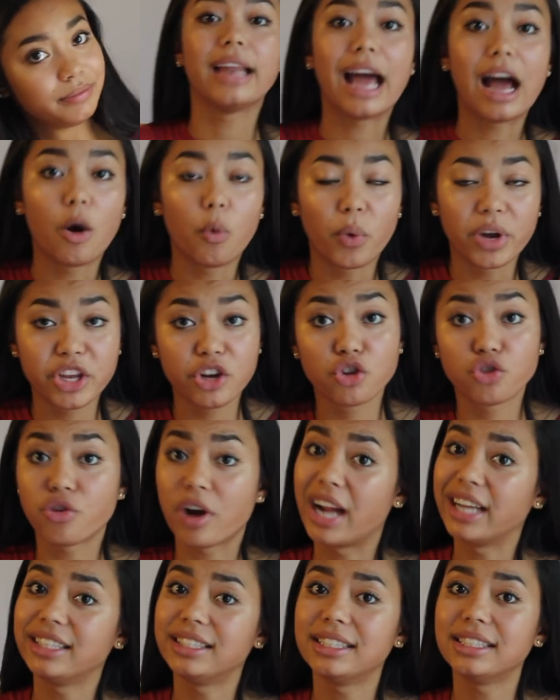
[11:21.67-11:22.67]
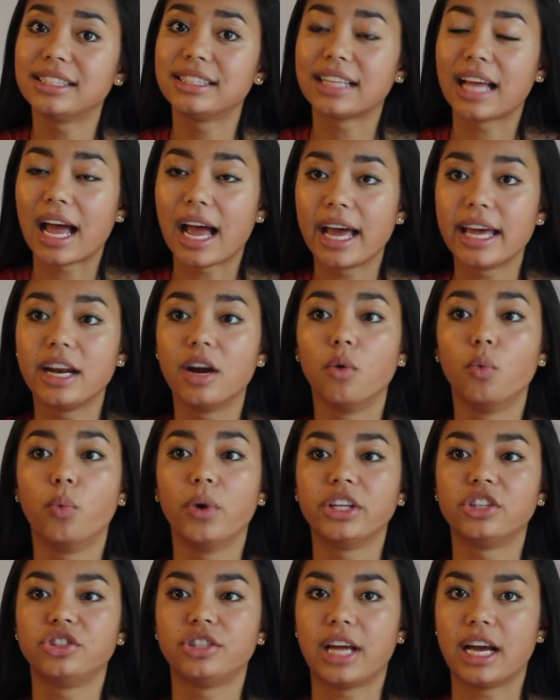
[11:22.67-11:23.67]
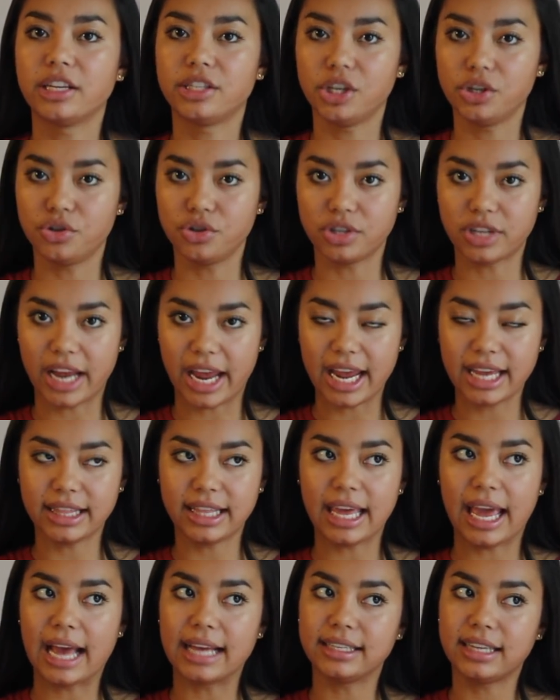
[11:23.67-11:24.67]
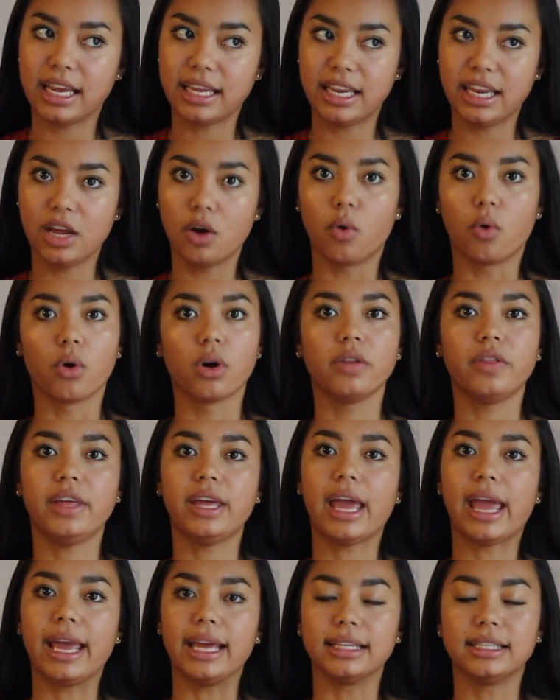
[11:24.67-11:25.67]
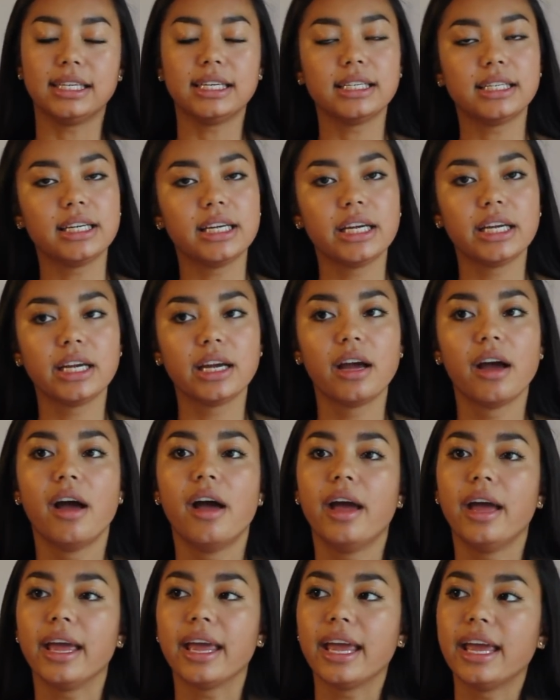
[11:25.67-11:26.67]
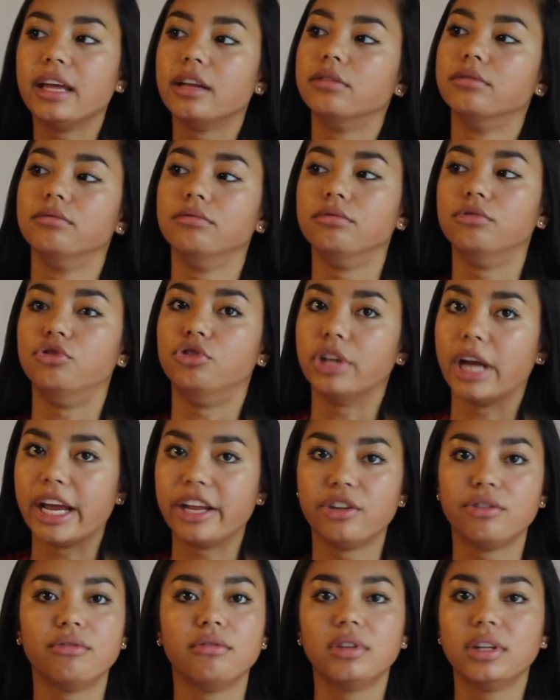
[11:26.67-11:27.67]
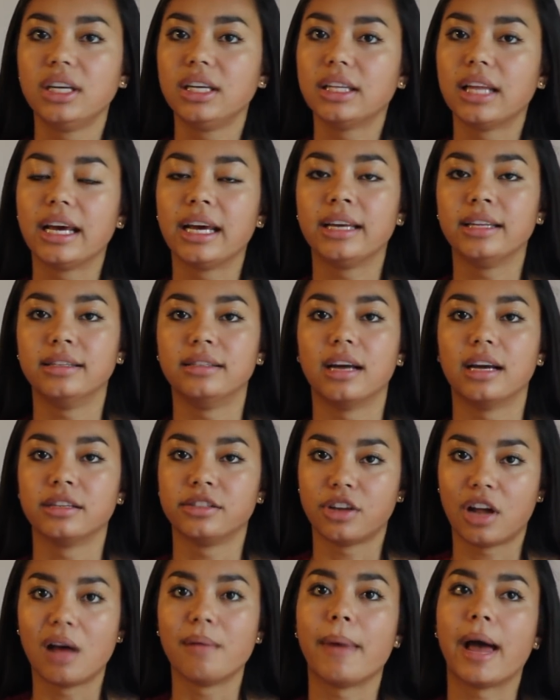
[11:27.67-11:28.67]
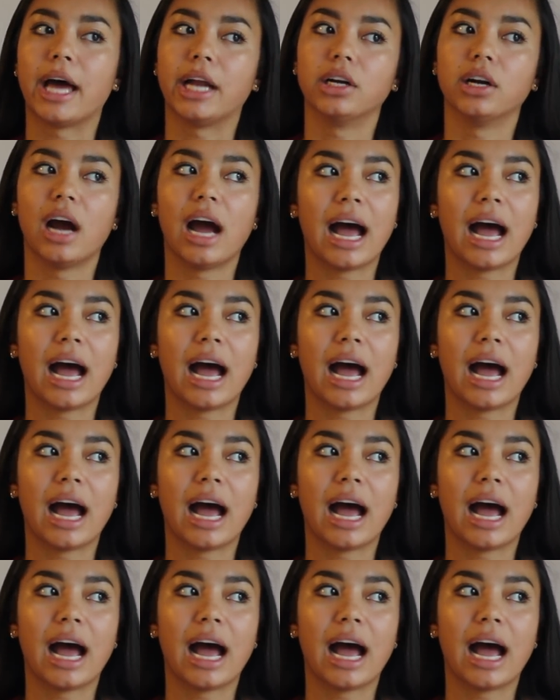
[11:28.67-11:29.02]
Now, when you're trying to decide which test you should take, the SAT or the ACT, it genuinely like does not matter.